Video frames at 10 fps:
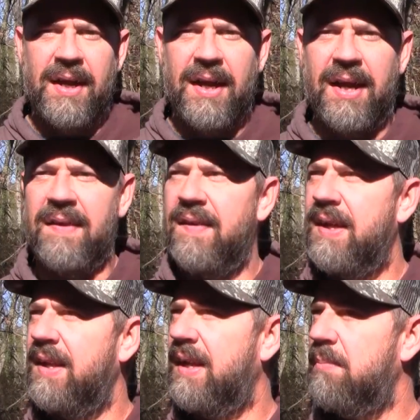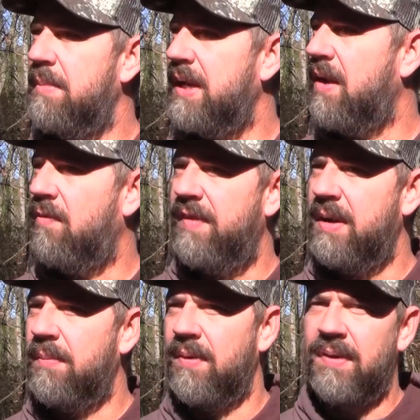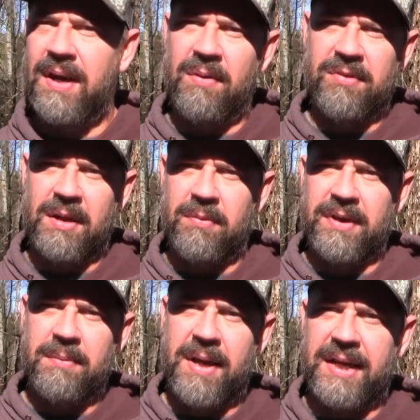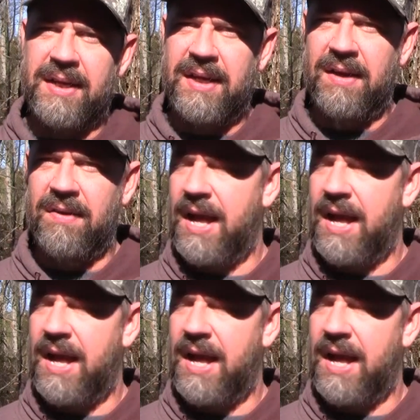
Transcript: And then in mid-November, I was able to get back in here, and